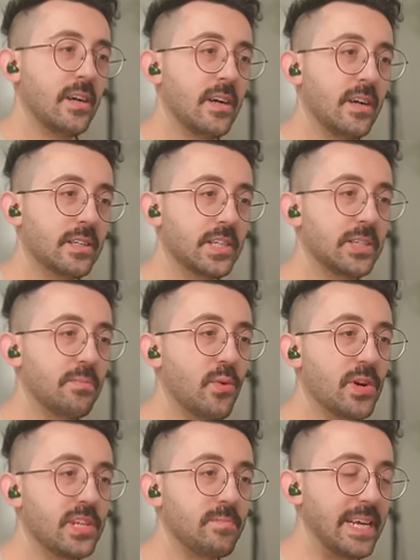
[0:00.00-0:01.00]
It's because the
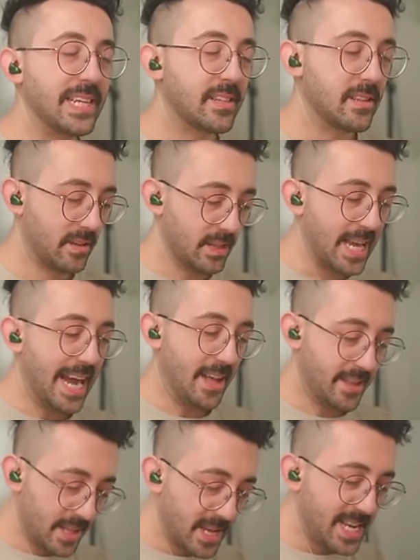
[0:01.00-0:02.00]
board is based, yeah,
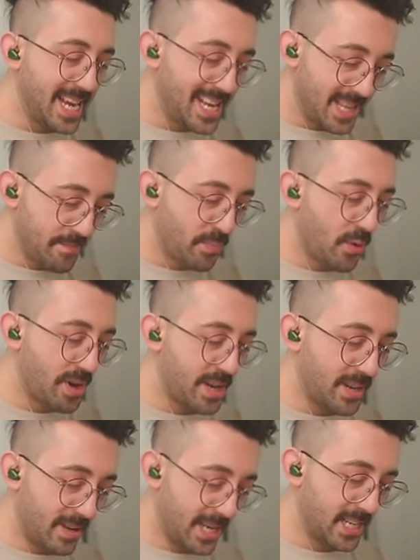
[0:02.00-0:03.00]
it, it, the board
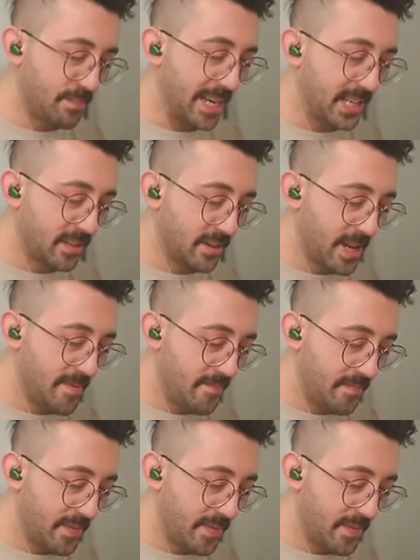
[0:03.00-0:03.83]
is based on it.